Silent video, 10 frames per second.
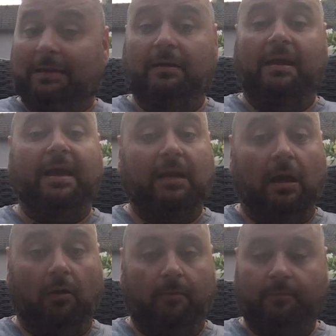
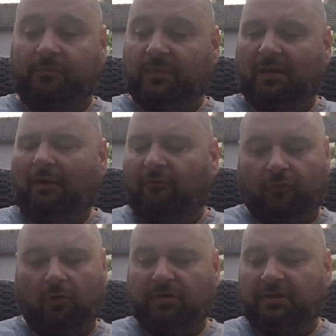Anyhow, of
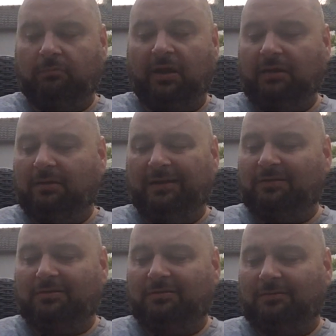course,
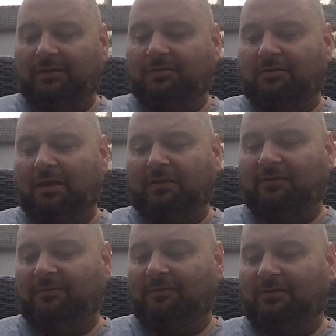it's
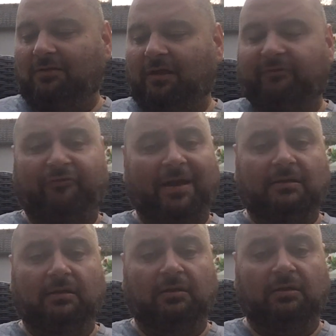not
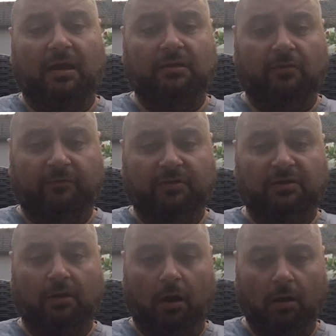affecting the taste of the
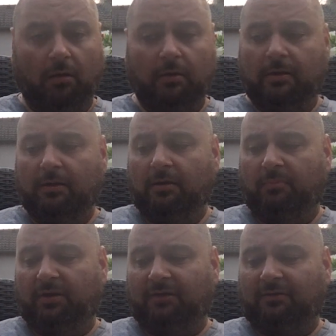cigar,
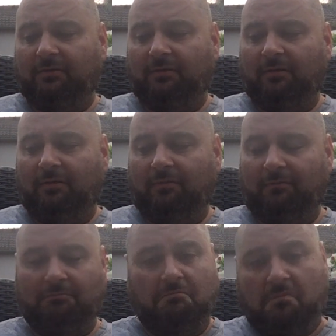but
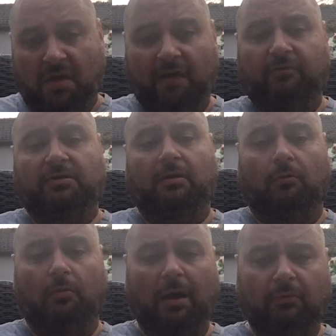everything
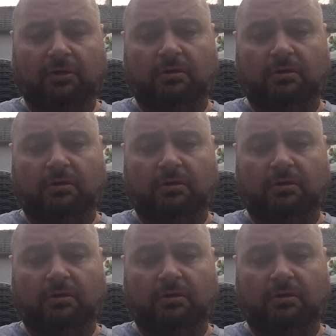around it,